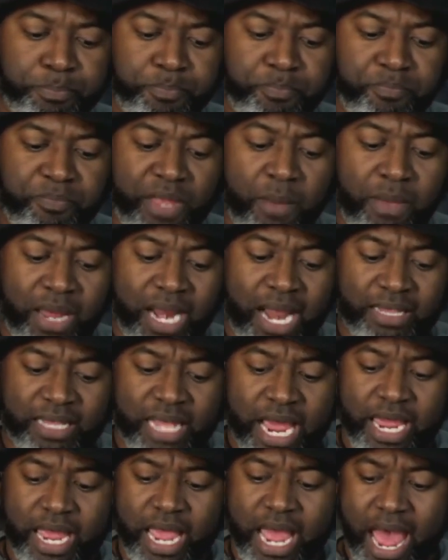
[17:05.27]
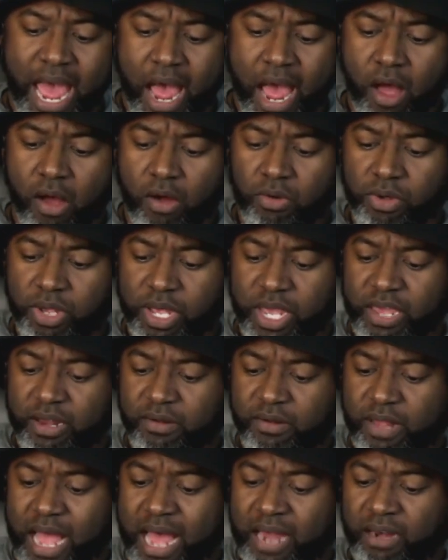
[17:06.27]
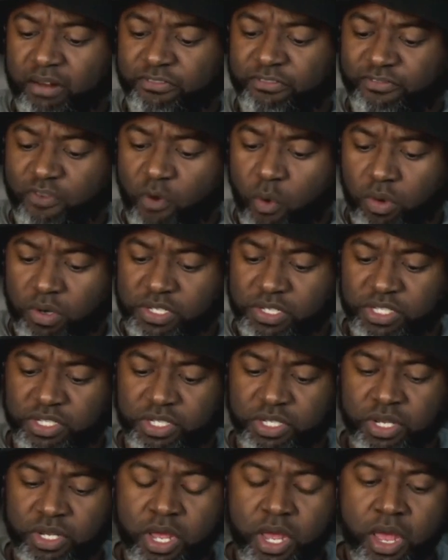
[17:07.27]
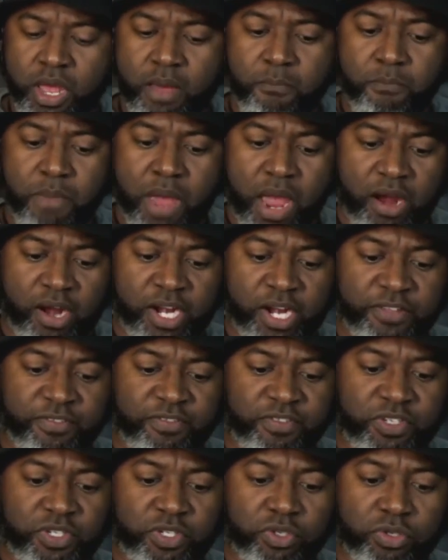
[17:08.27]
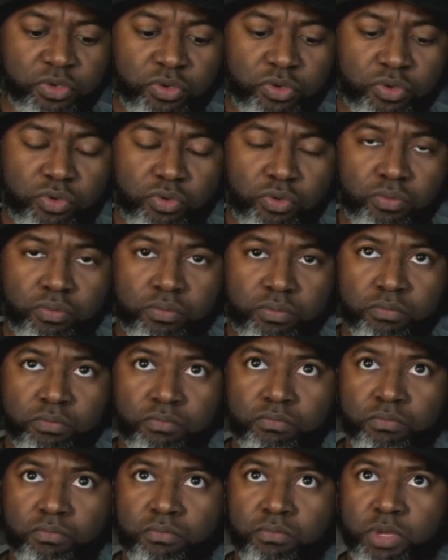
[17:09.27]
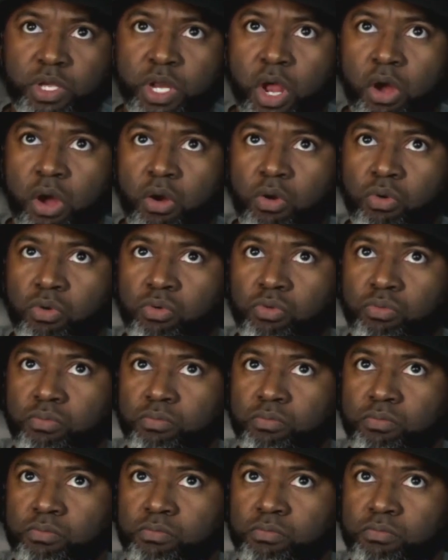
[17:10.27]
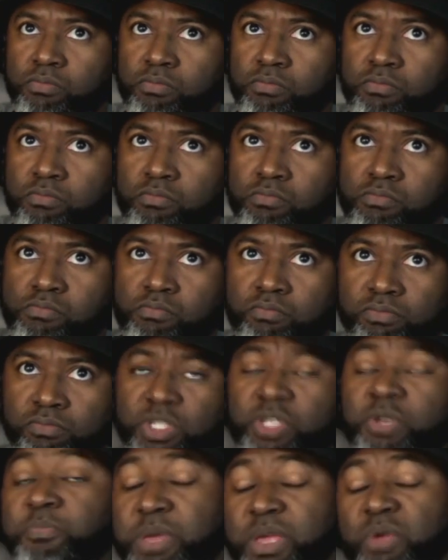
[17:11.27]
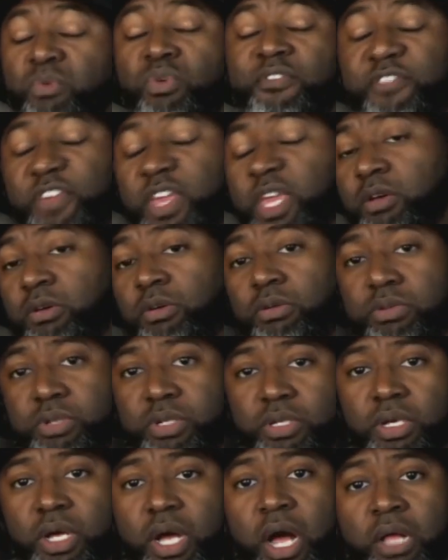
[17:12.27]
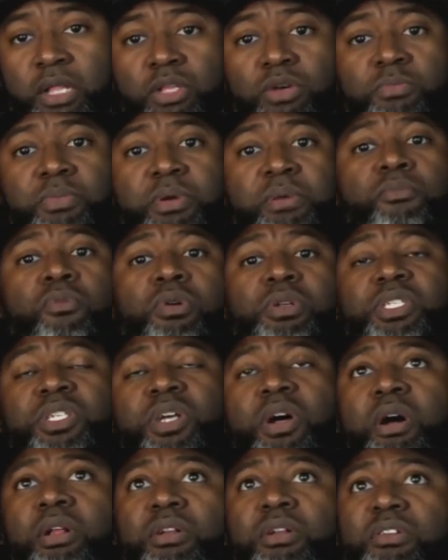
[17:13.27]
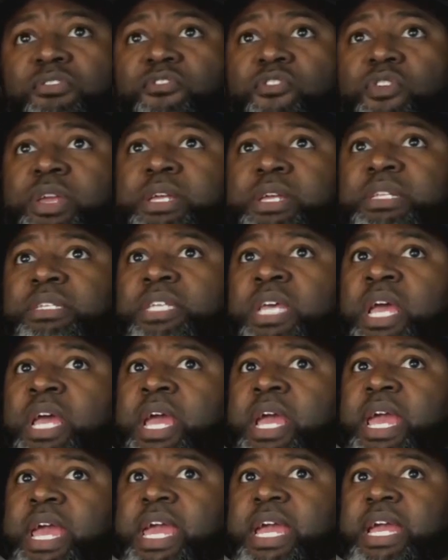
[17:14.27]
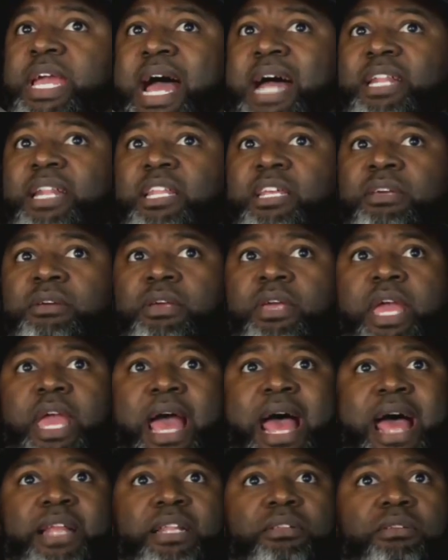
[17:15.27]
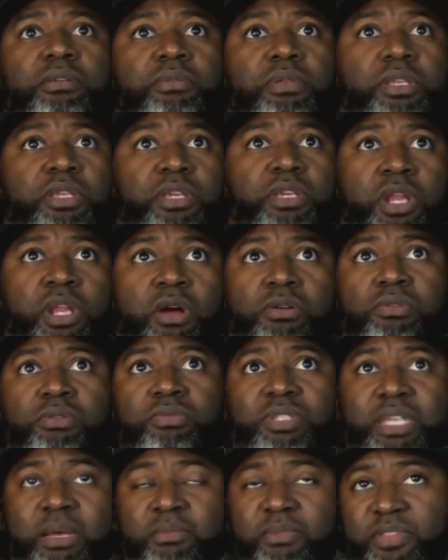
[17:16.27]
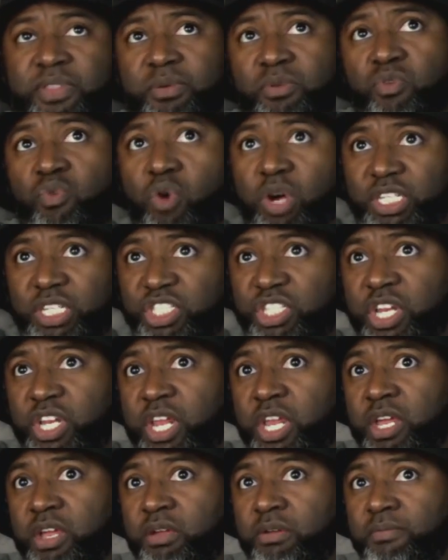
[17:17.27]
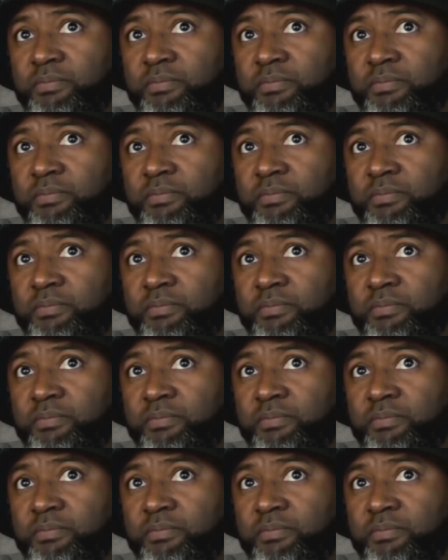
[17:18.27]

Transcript: but I like how it kind of forced Meredith to, you know, to be revealed a little bit more to all her friends it got there. It got you know some of them questioning